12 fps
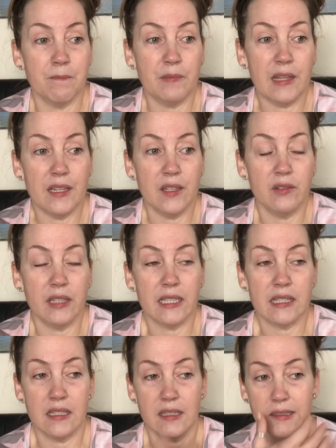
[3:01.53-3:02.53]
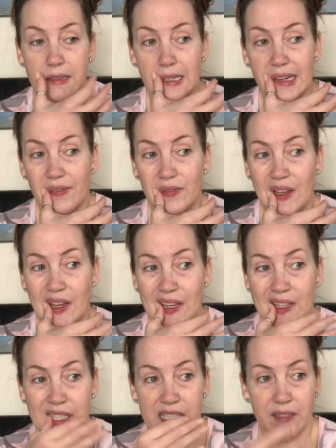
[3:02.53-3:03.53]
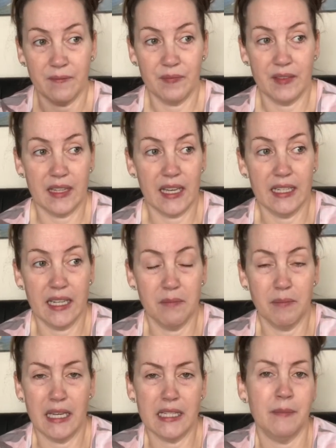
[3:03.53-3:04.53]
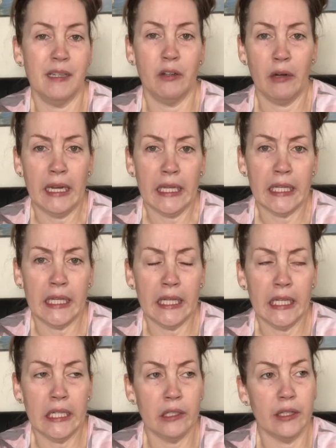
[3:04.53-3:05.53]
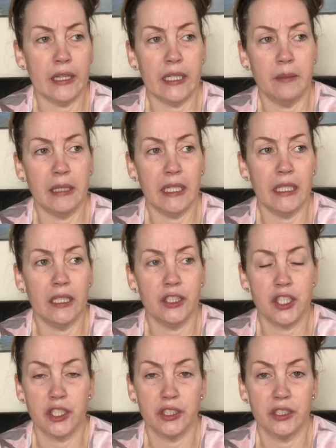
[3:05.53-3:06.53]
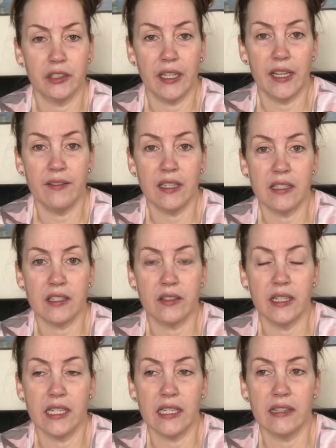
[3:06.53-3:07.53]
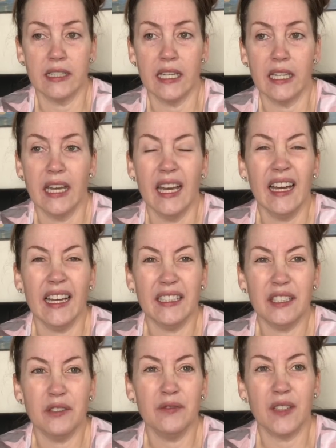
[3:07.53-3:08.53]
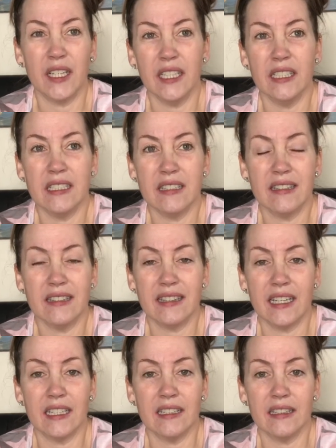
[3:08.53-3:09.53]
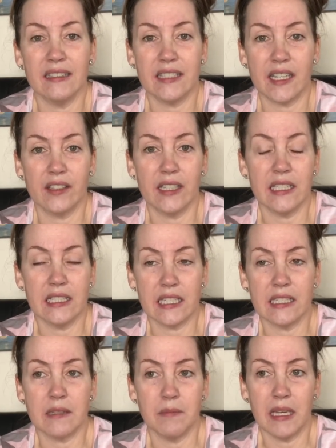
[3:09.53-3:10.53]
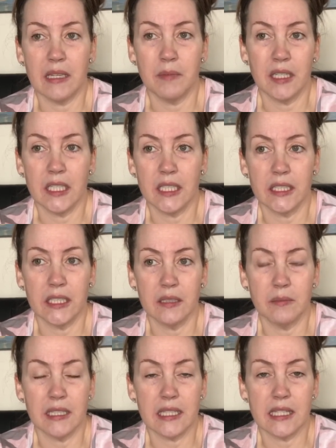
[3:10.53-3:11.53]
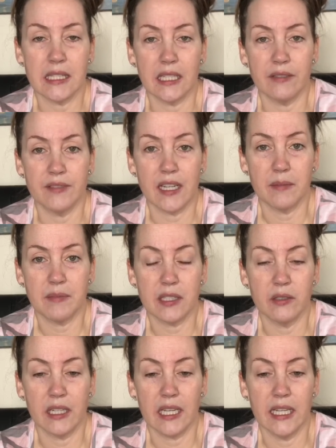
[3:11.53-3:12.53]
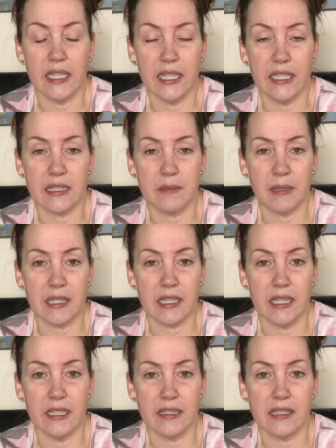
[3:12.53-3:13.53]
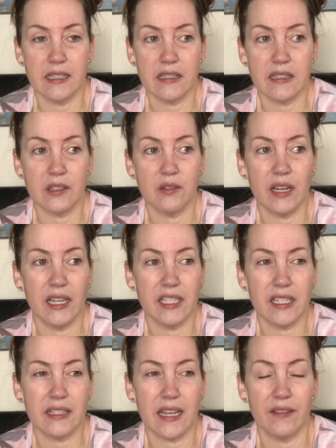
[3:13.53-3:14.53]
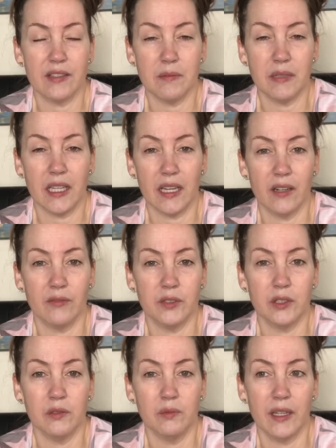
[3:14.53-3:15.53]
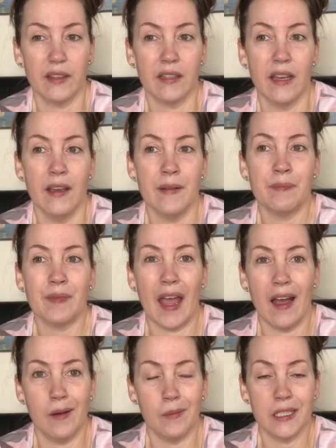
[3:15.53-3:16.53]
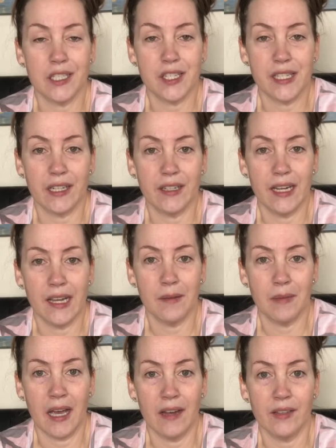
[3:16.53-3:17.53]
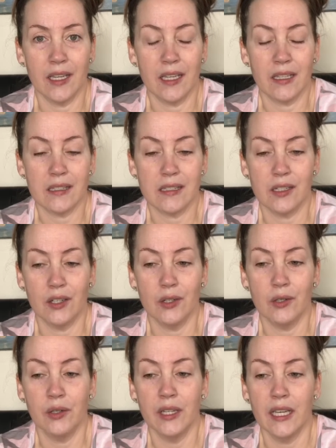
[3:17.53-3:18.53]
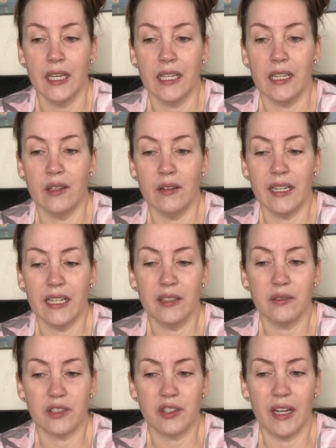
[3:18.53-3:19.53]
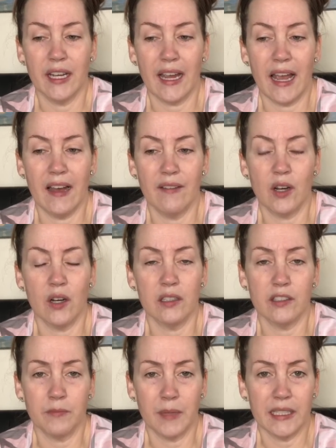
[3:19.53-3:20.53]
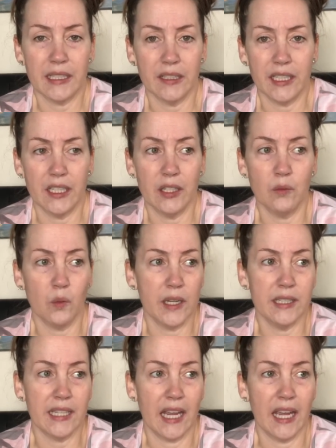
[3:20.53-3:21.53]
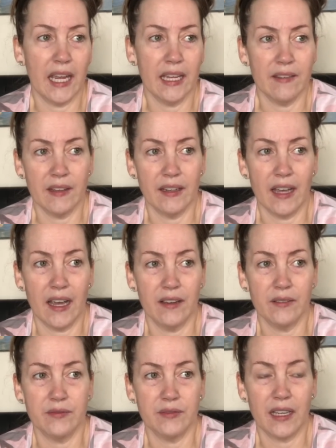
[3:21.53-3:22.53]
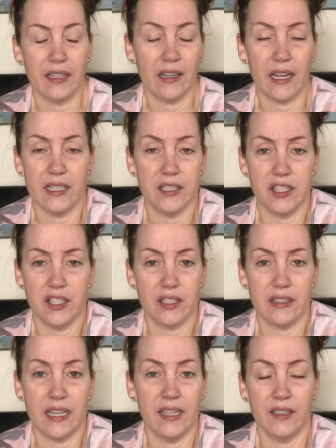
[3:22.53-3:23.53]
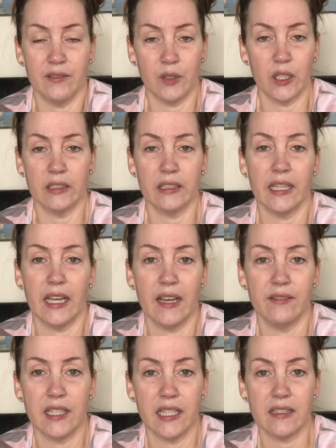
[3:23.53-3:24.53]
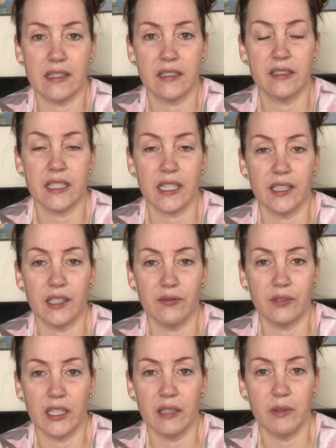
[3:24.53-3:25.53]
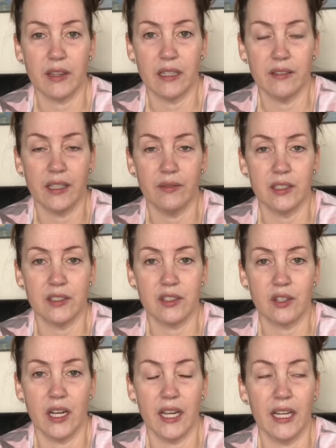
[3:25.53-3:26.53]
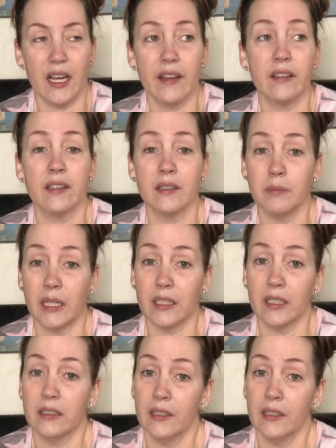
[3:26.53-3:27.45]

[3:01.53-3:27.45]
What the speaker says: you know, it's not that I find that it makes me cranky or that I'm getting sugar cravings or anything. I do find that dairy does make me a little bit stuffed up, so it kind of hits my sinuses, so I just have to be careful with how much dairy I'm having. So, you know, and I don't try to have all of my dairy on one day and then I just inadvertently have days that are dairy free without even trying, other than butter.